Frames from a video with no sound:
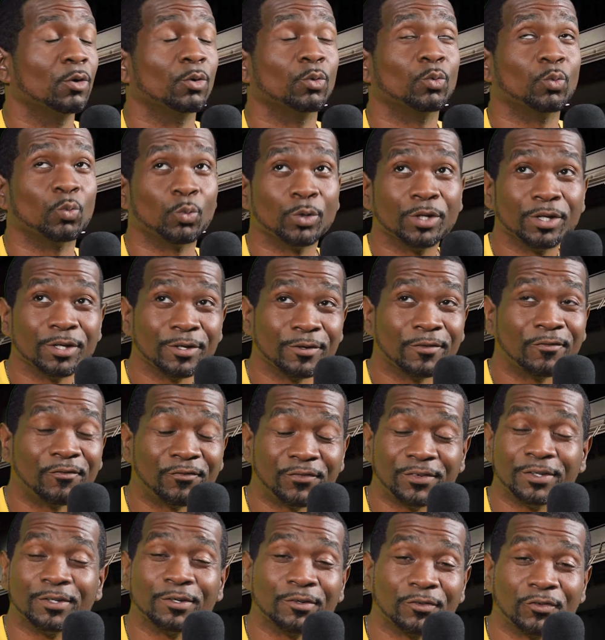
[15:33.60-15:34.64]
We're
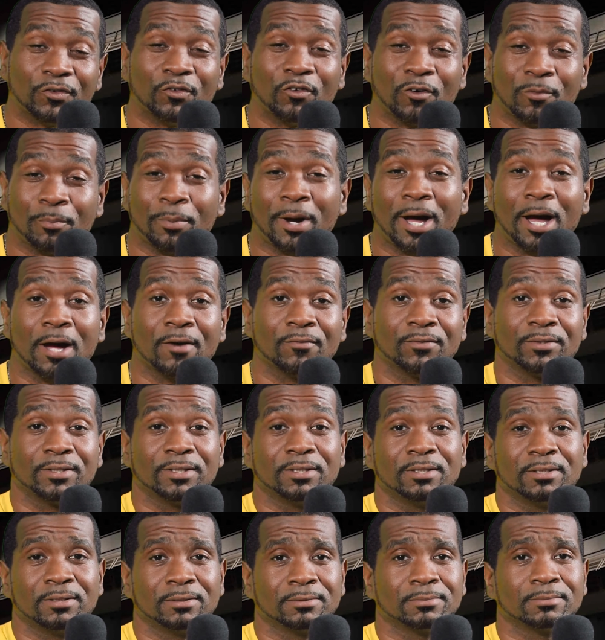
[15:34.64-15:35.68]
fearful of
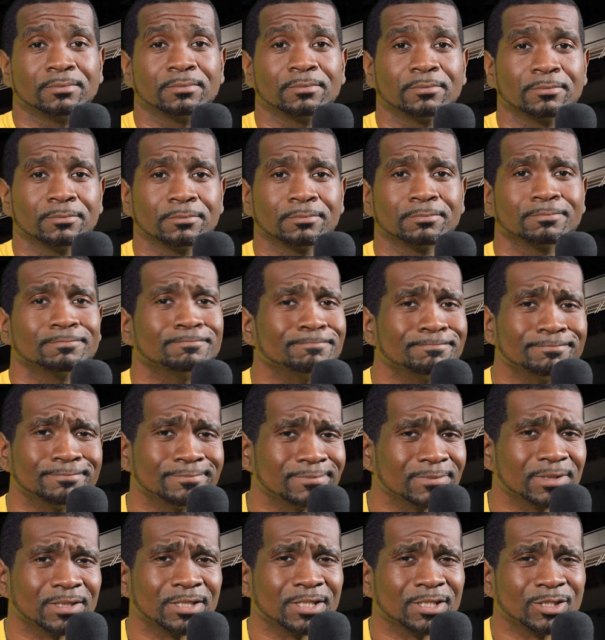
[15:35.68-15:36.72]
poverty
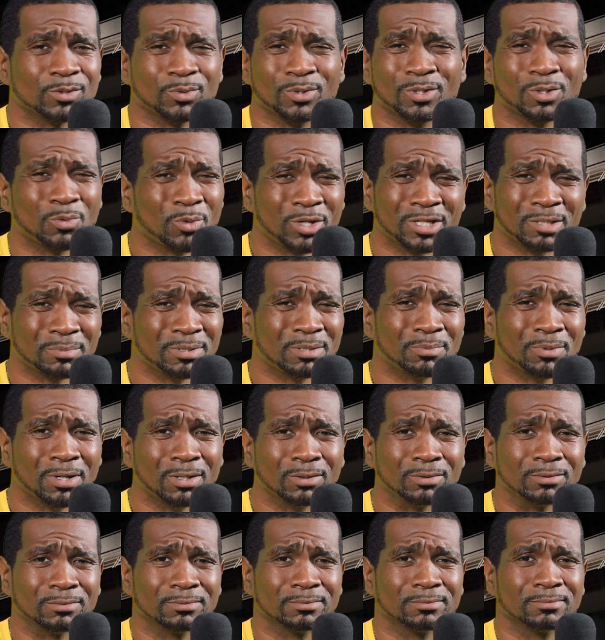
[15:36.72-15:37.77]
because we don't want to be
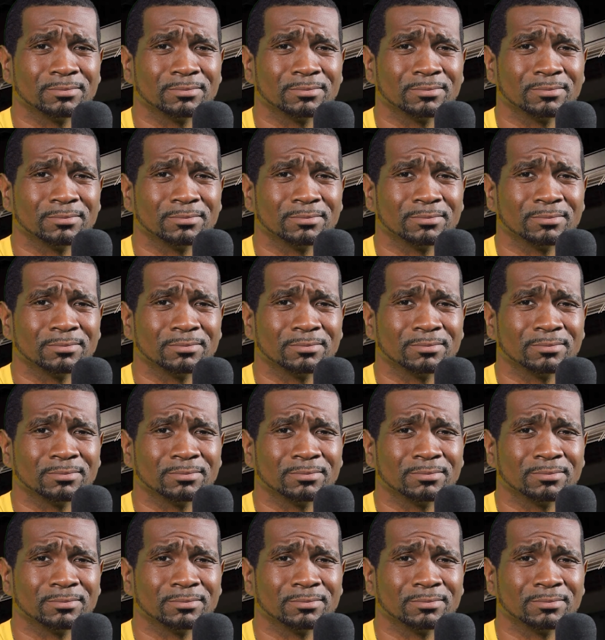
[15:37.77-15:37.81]
broke.